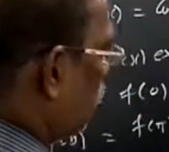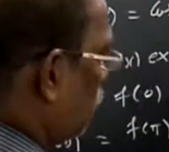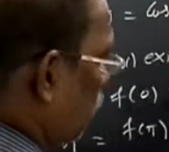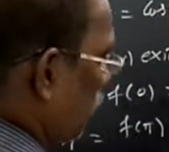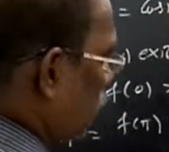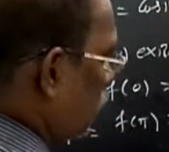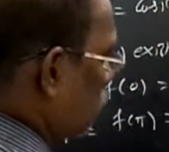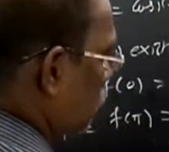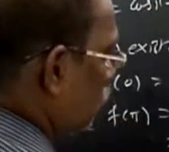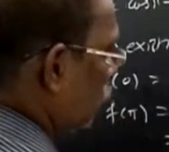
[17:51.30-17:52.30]

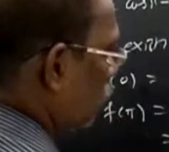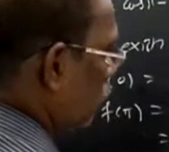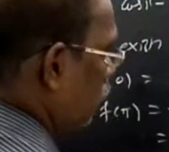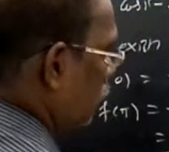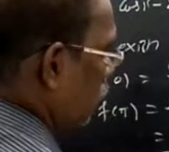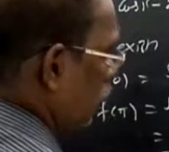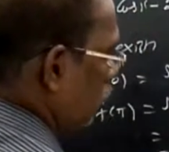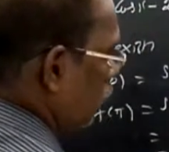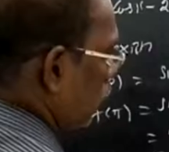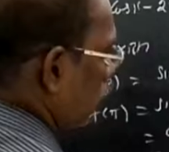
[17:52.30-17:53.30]
minus 2
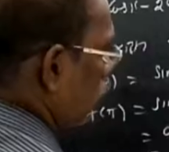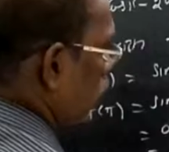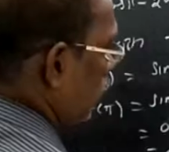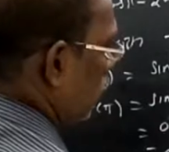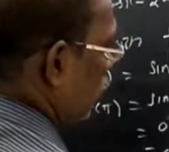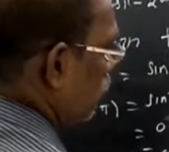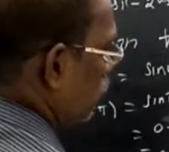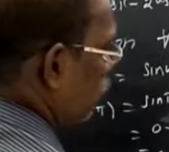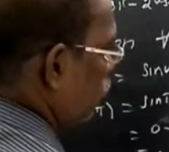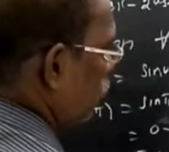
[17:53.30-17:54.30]

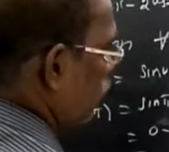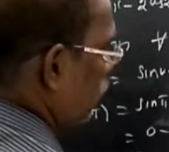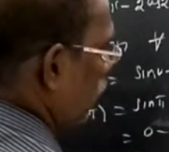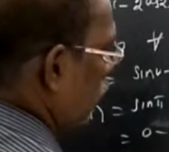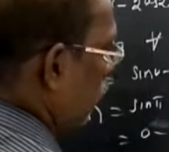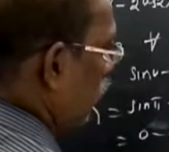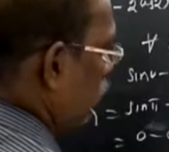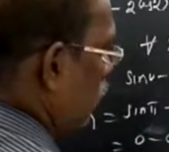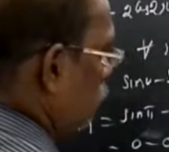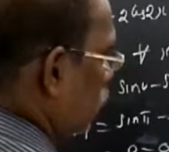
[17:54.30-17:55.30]
cos 2c equal
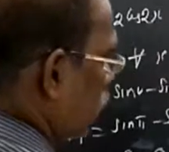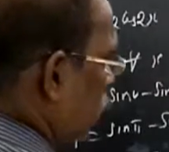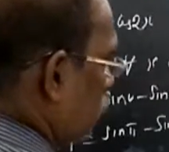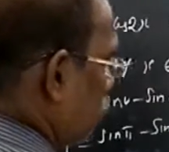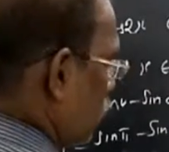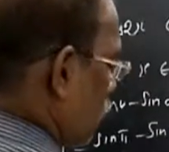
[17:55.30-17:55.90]
to 0.